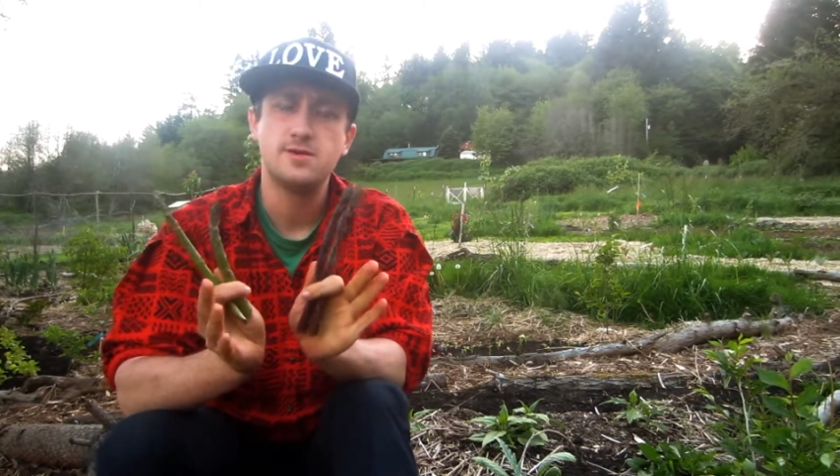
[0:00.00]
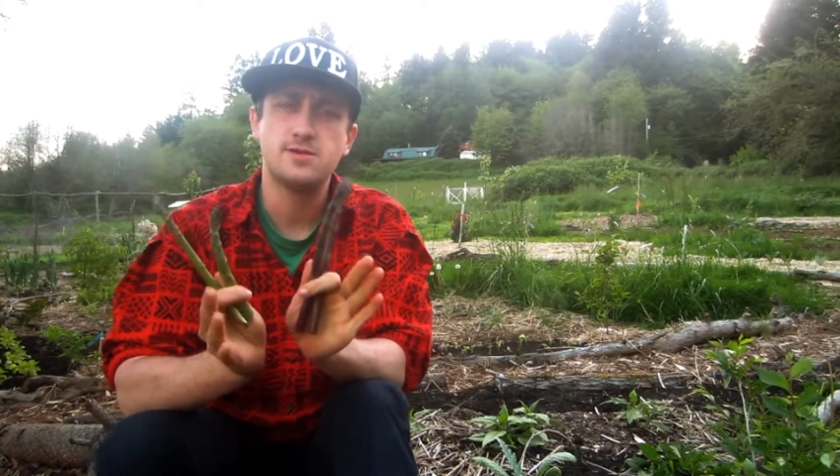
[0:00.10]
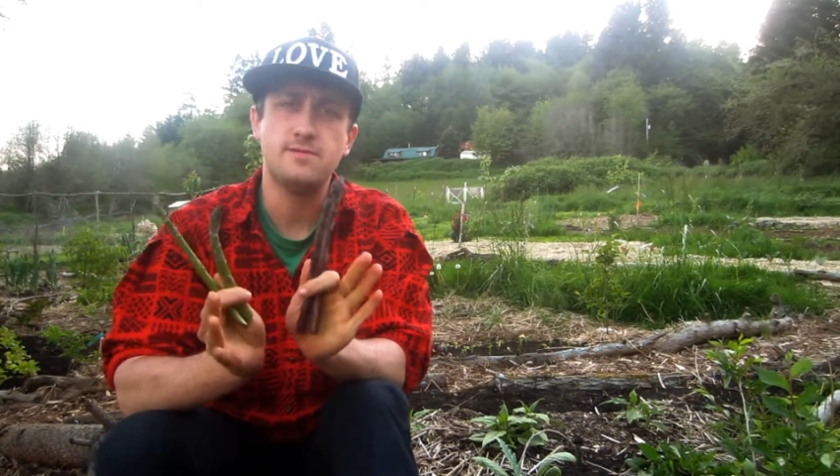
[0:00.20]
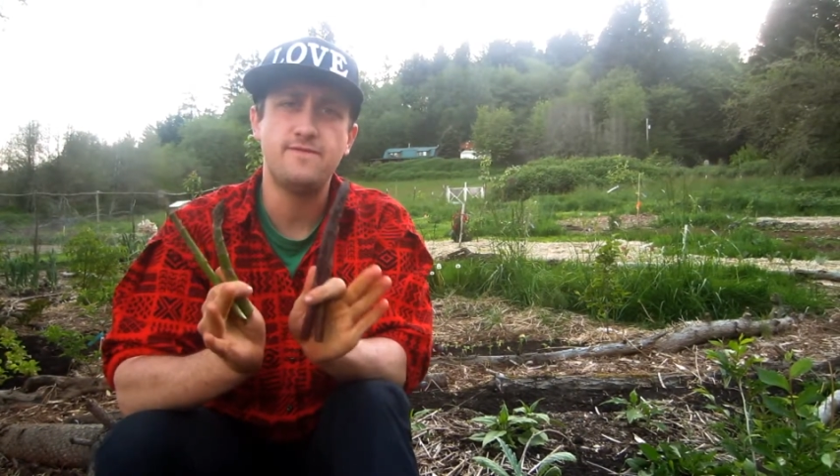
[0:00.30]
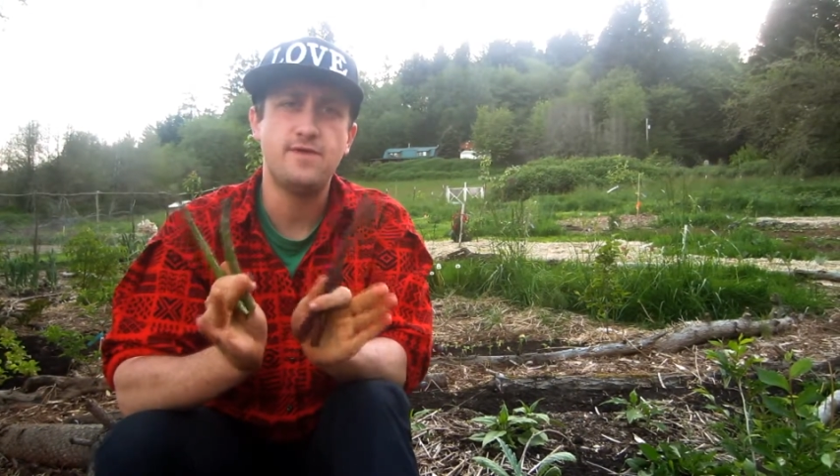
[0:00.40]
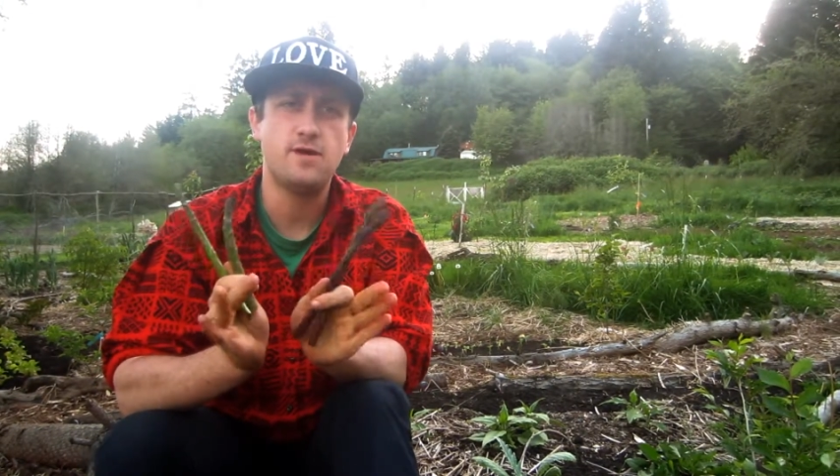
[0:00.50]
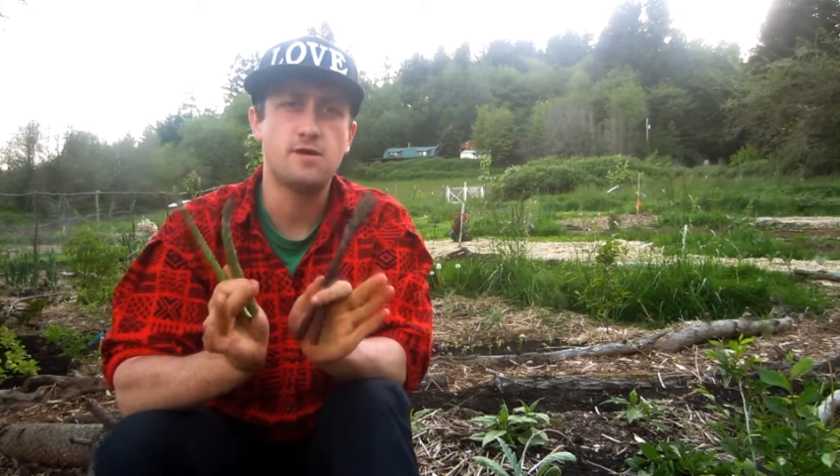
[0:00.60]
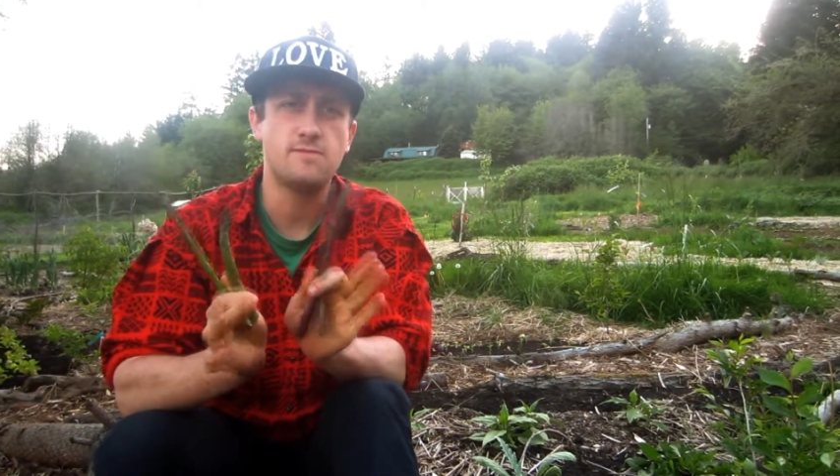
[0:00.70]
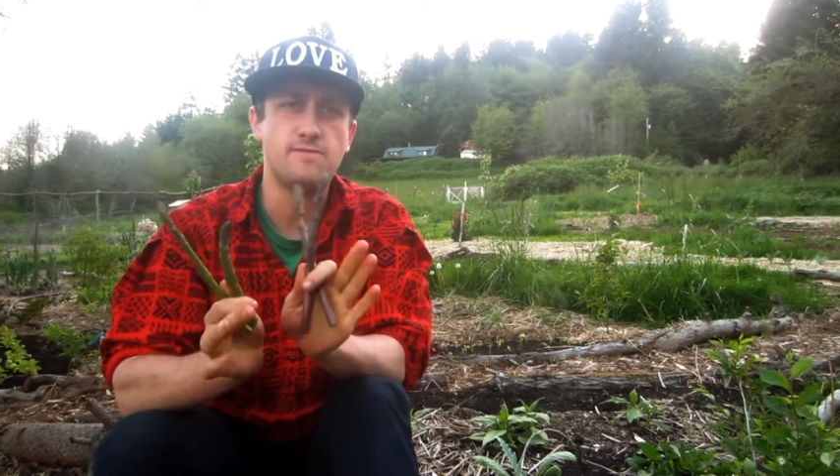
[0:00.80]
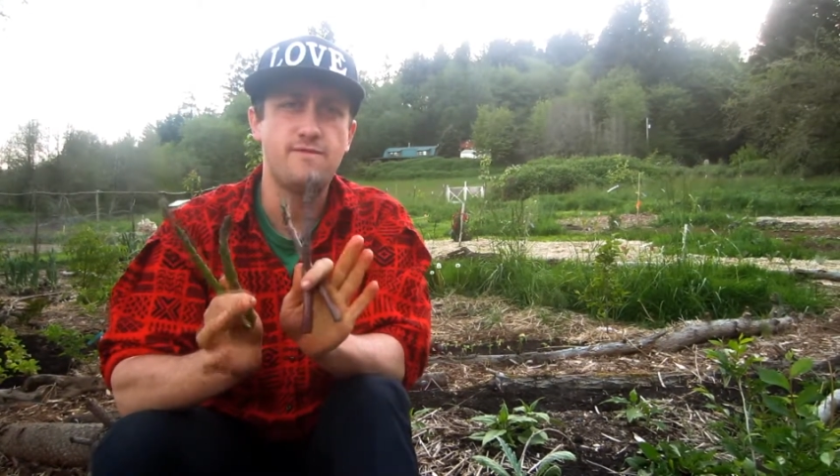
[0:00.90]
some of the
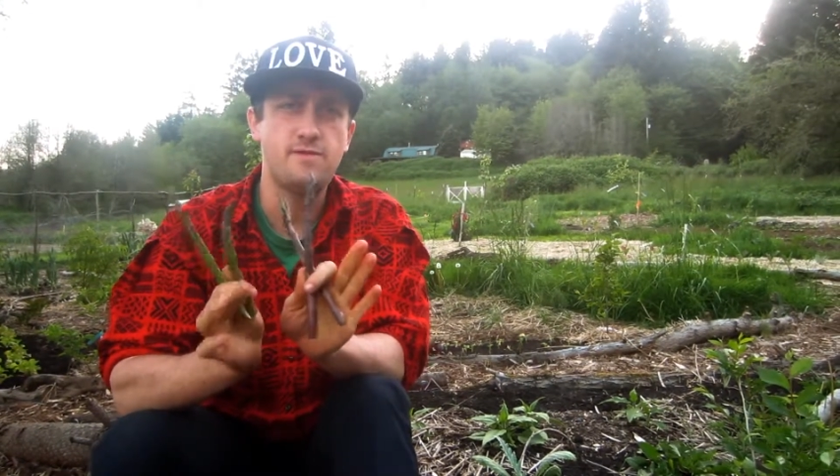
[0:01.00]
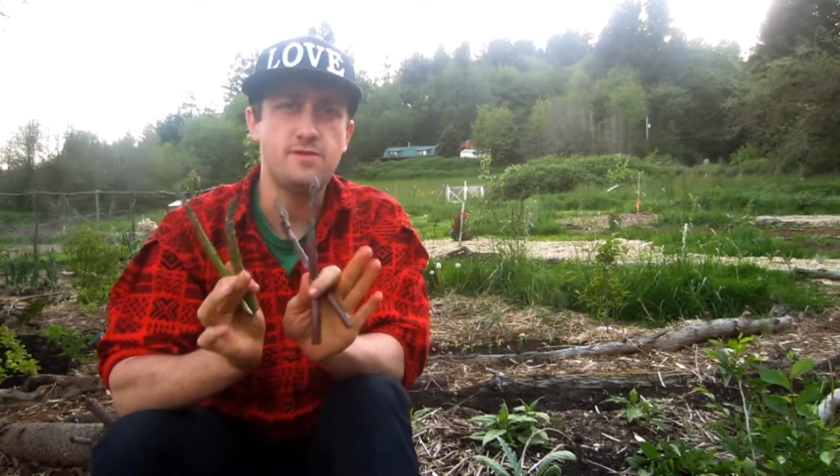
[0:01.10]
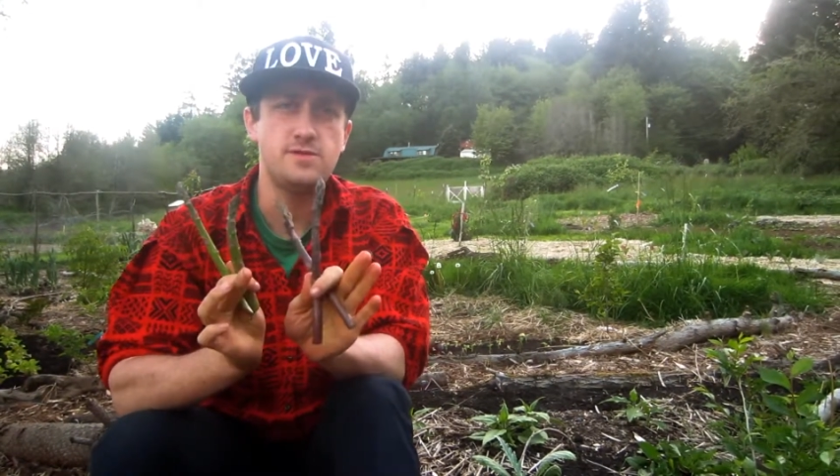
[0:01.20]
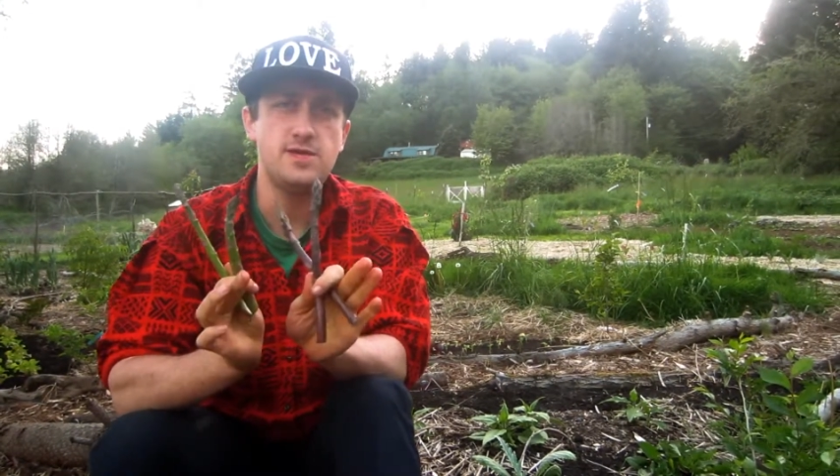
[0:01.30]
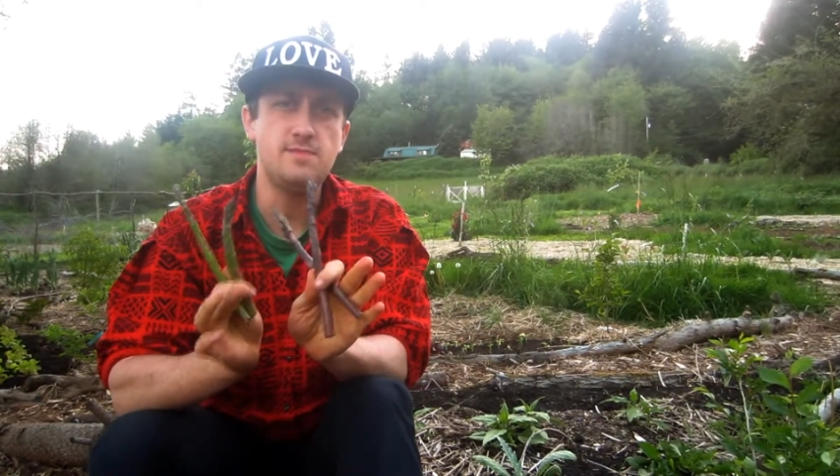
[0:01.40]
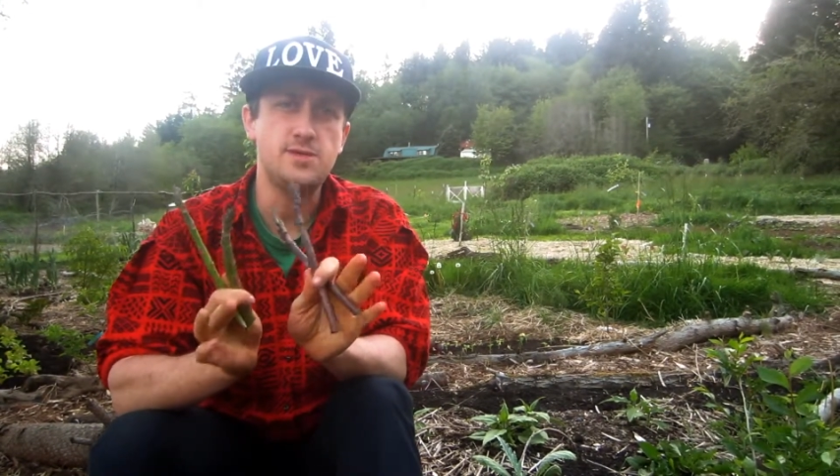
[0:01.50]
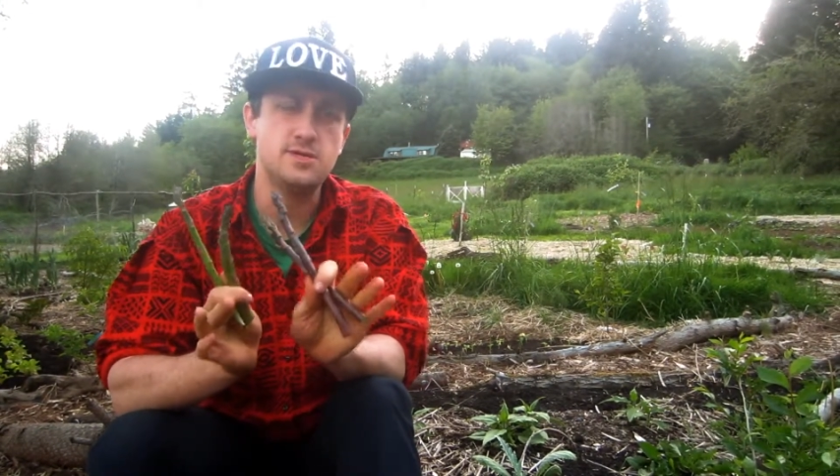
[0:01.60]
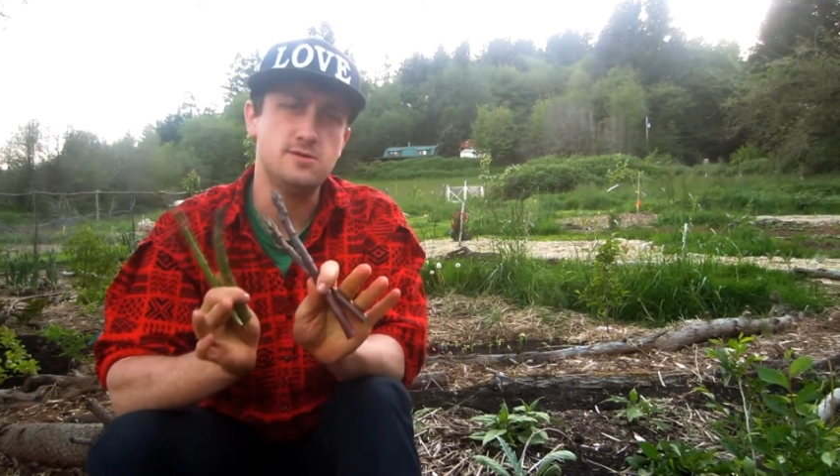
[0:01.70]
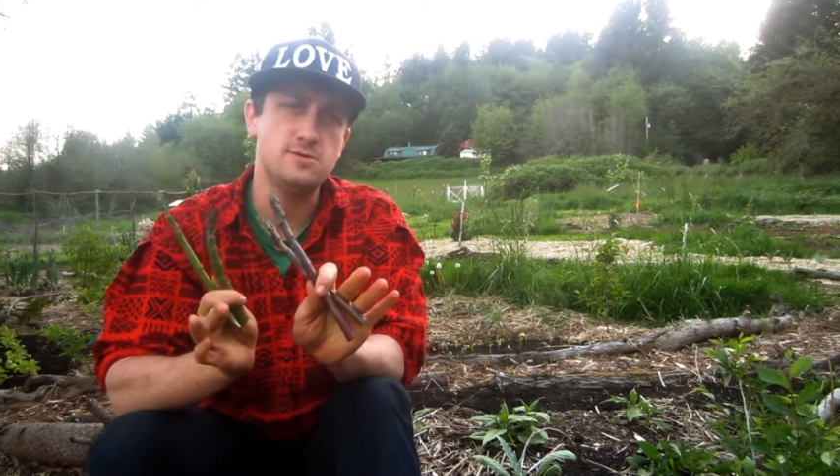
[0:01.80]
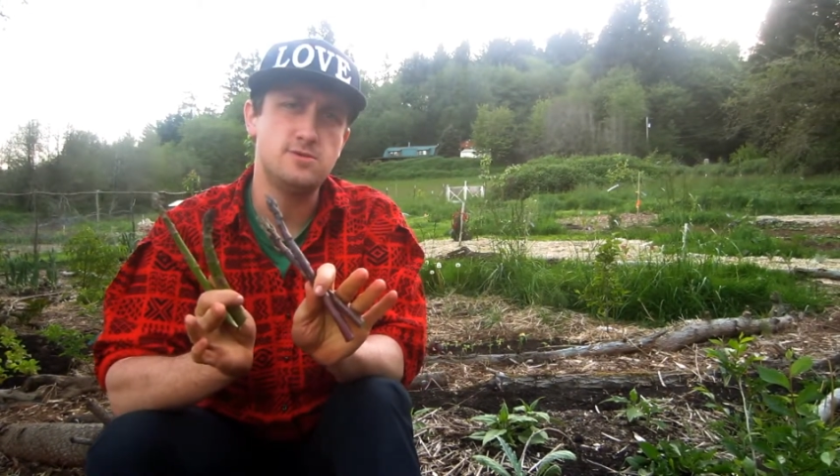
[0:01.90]
harmful
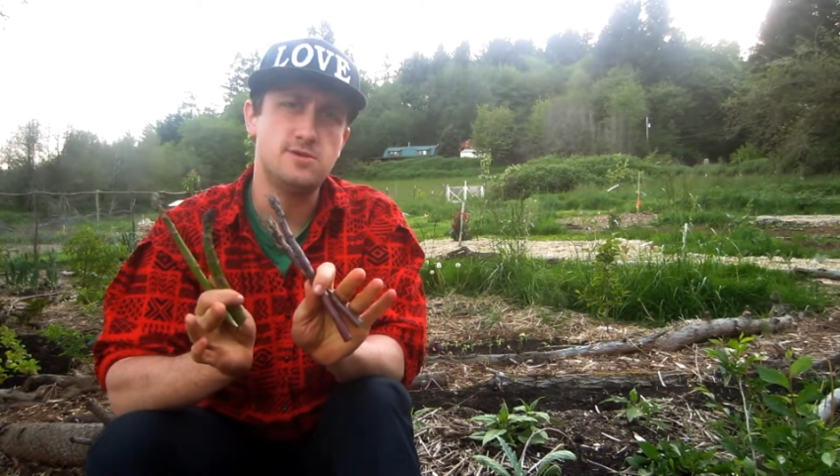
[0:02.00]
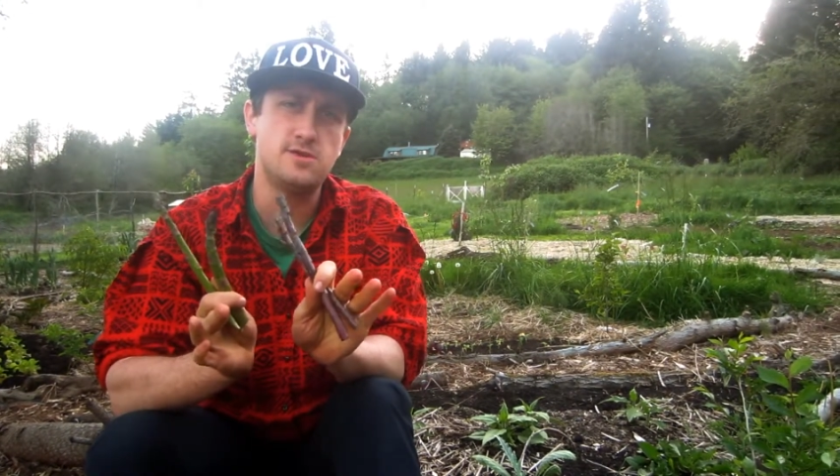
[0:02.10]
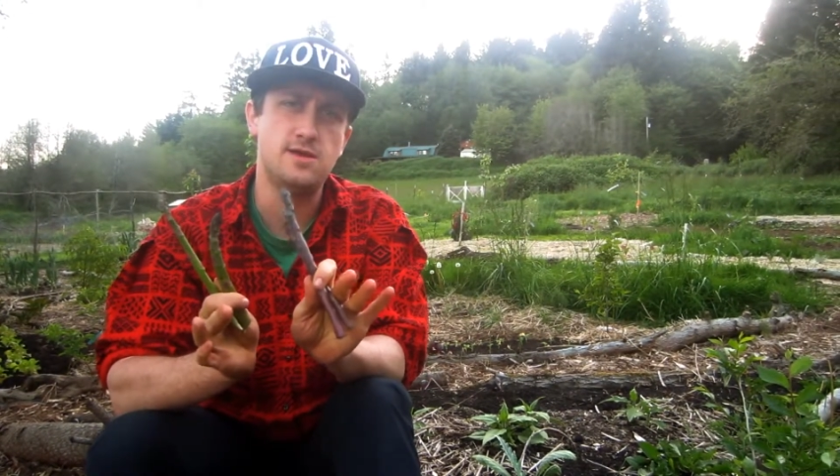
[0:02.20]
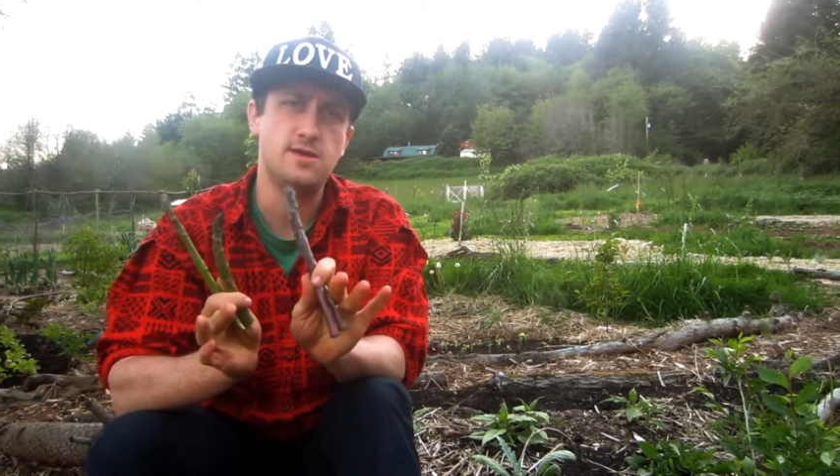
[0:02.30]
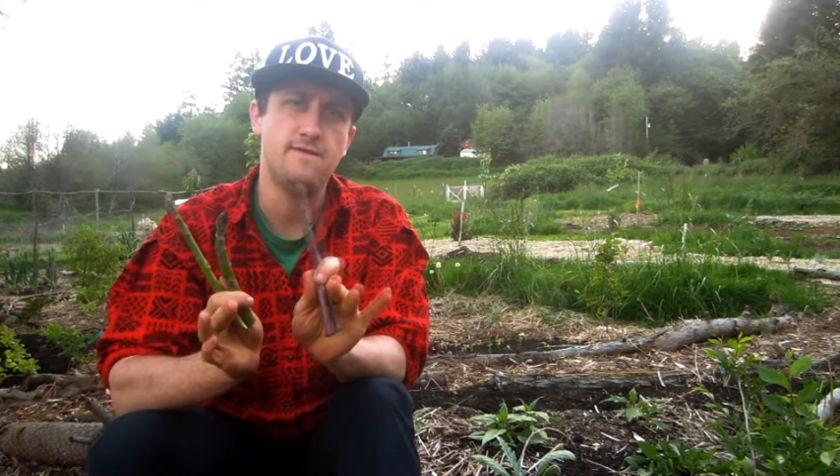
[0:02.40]
nematodes that